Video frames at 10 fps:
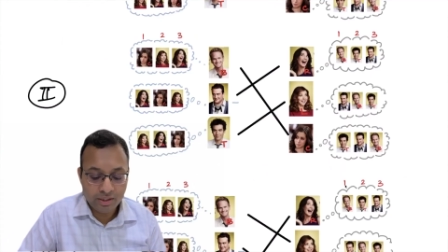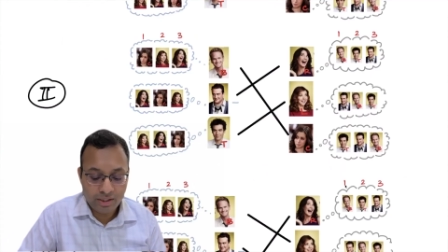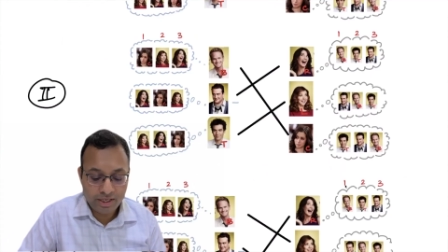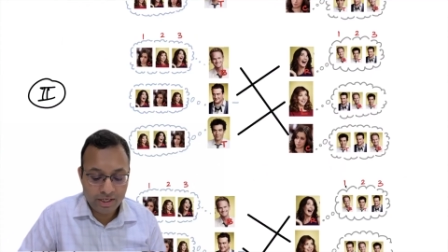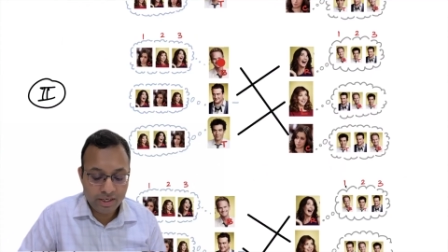The
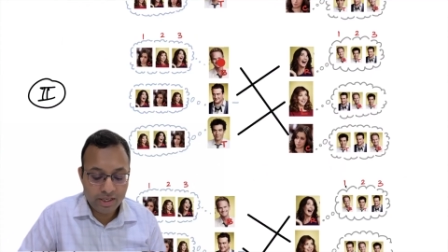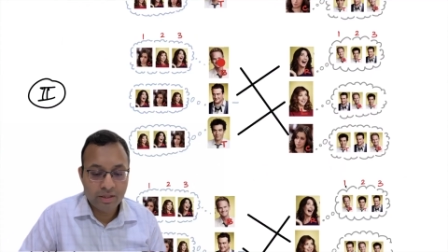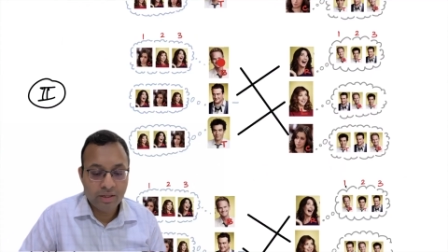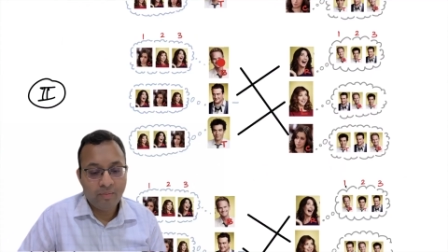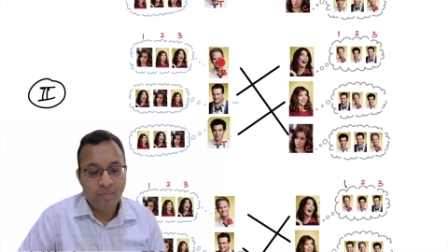second
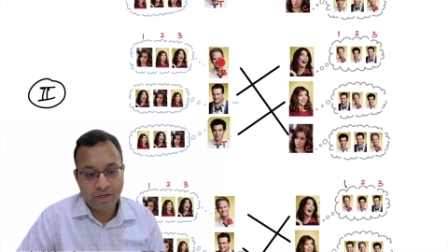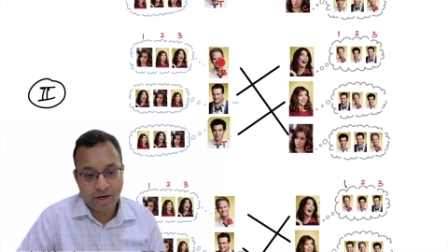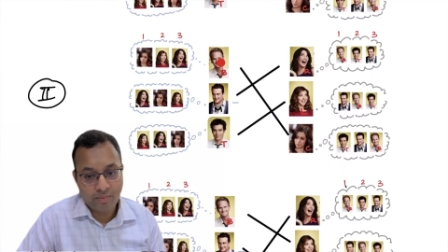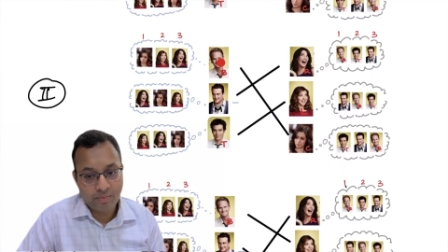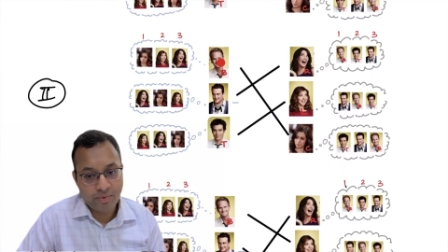case, men
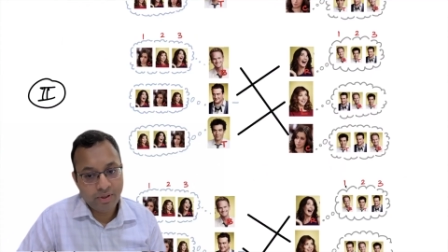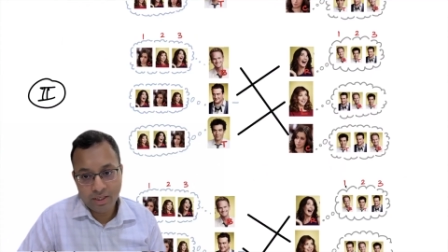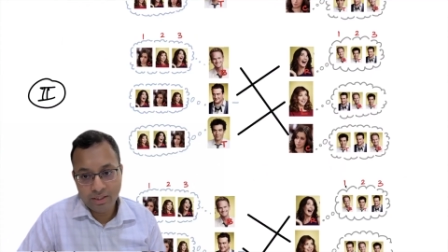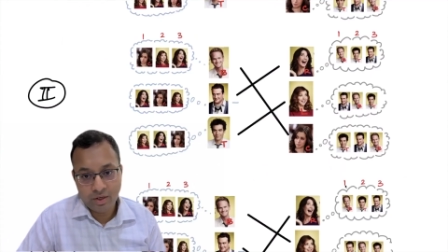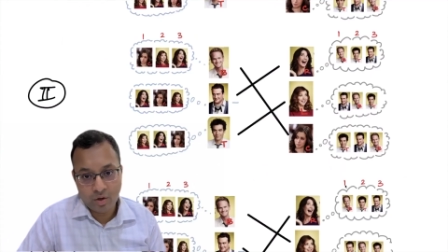are happy
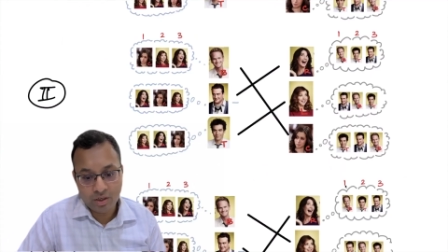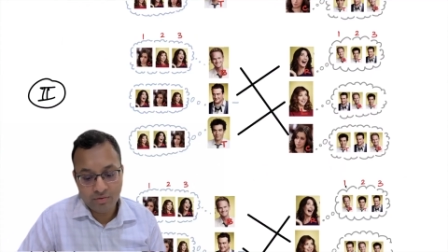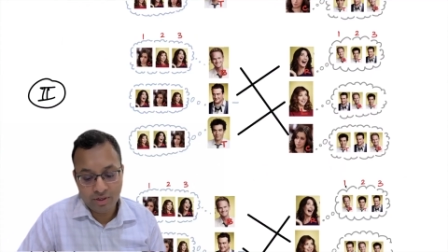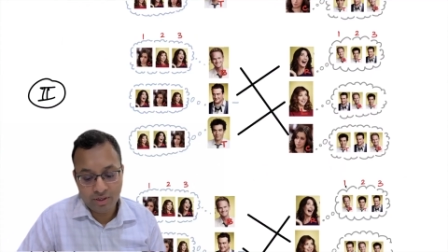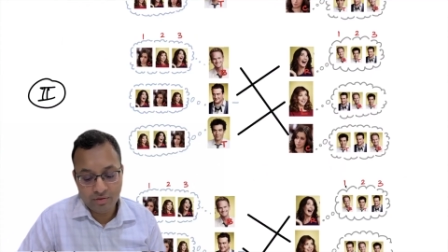and they're not
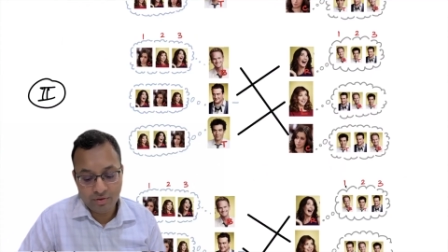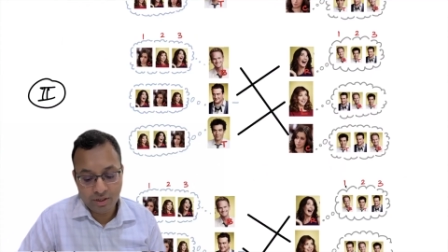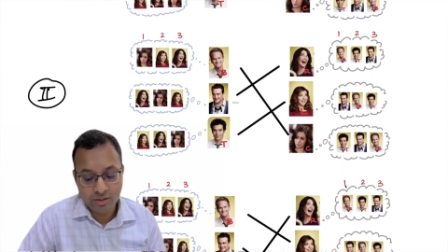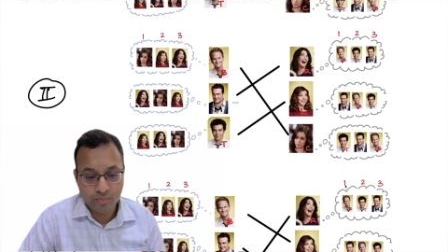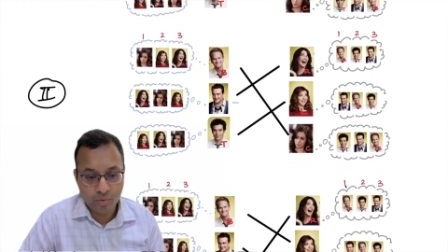devi
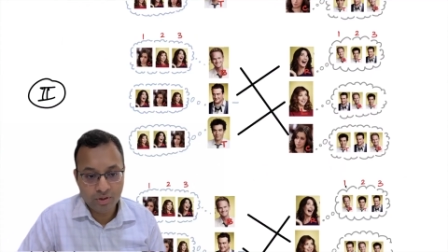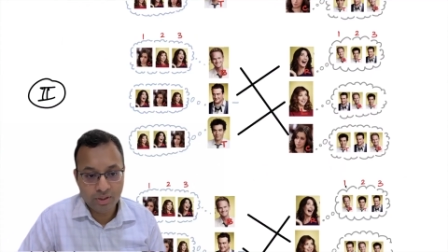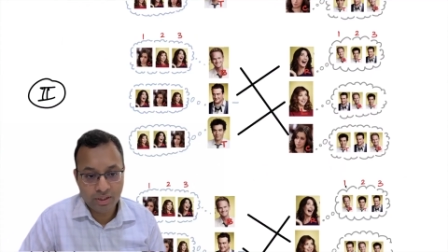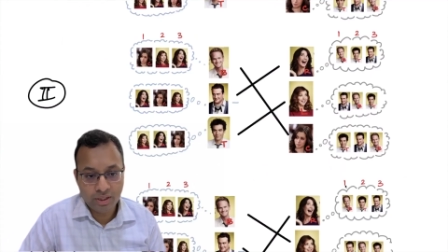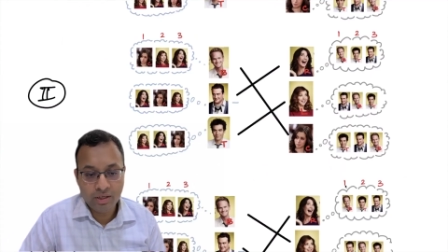deviating. So
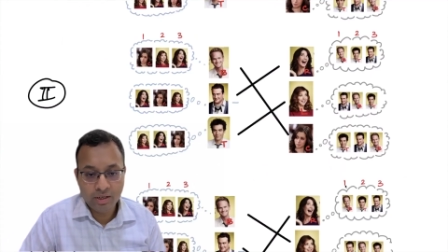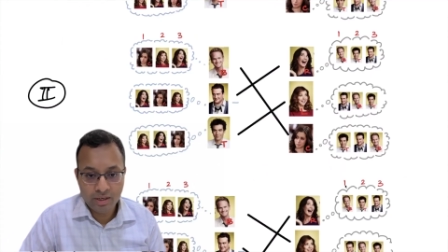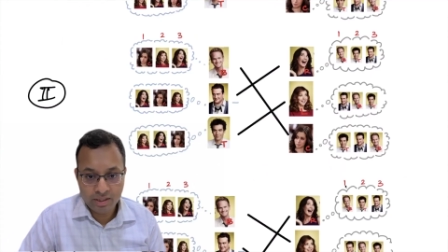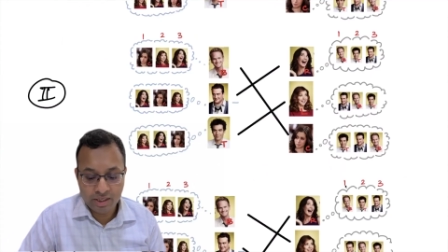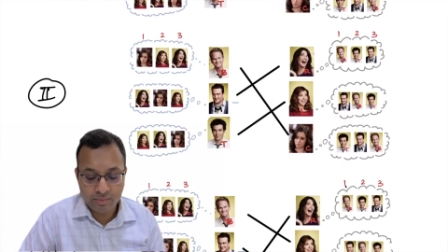both these are
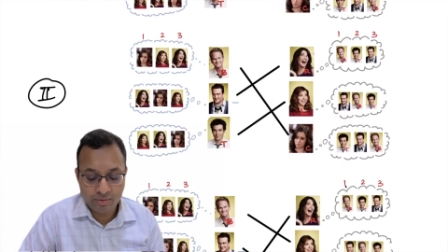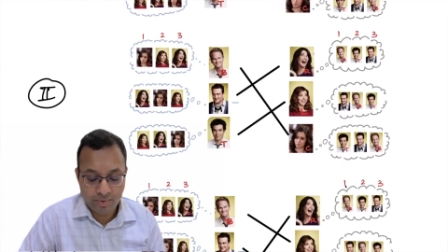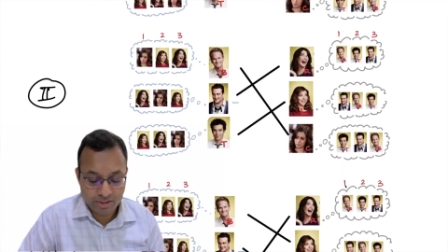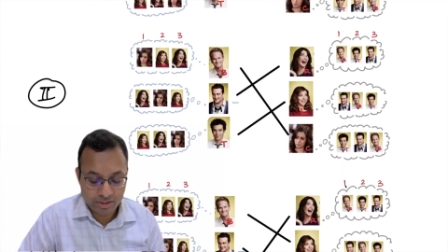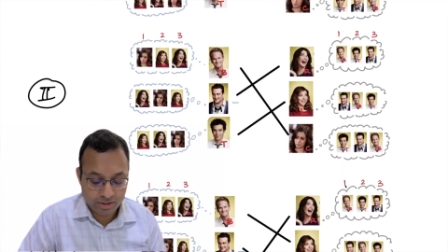stable
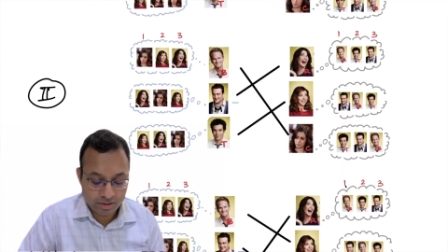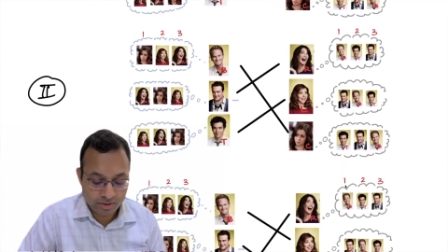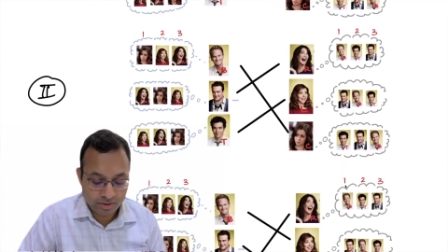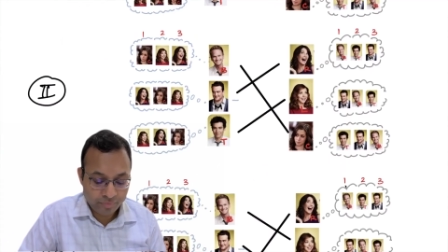matchings.